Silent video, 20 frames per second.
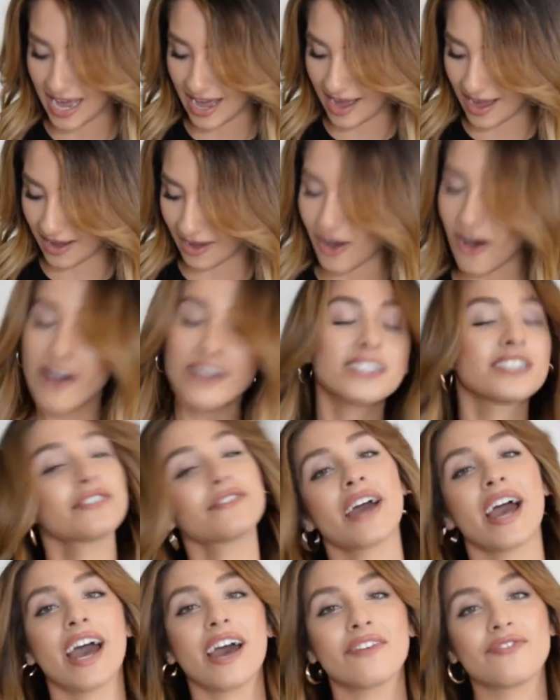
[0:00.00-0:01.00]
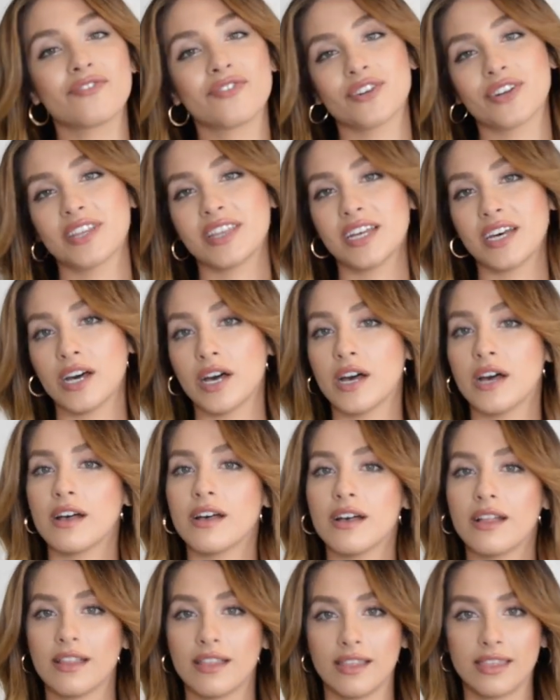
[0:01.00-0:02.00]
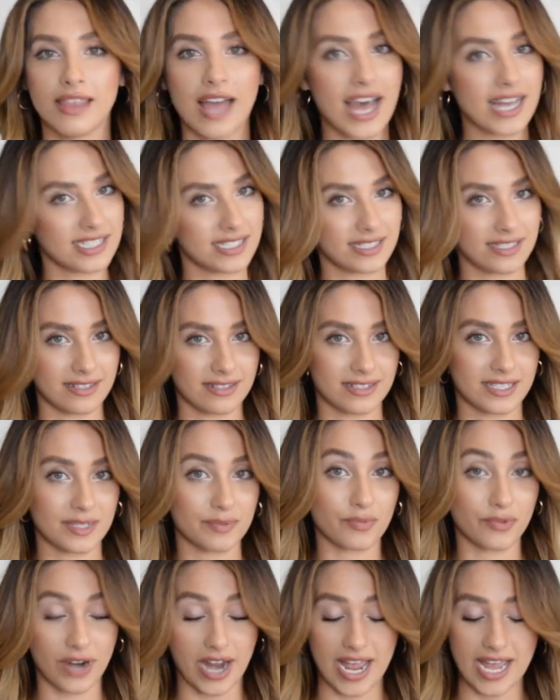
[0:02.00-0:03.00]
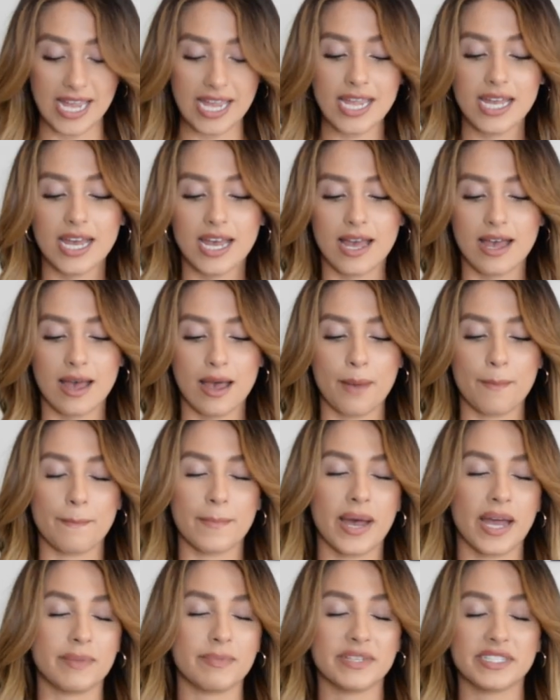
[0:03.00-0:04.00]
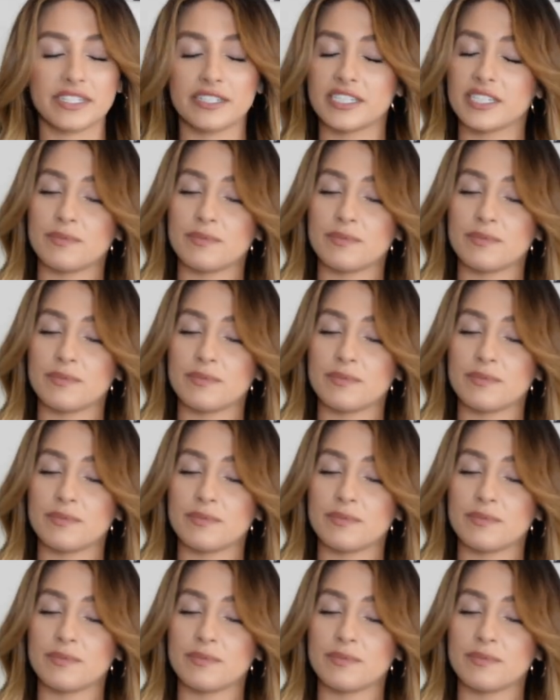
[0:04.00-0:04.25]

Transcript: I also have for the last spray, my Mr.